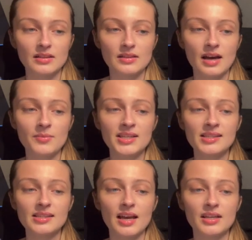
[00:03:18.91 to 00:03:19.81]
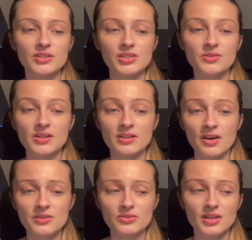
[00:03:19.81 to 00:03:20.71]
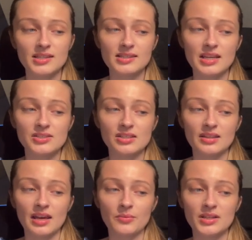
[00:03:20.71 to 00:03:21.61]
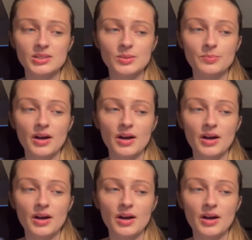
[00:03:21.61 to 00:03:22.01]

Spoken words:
That means I can choose another translation language,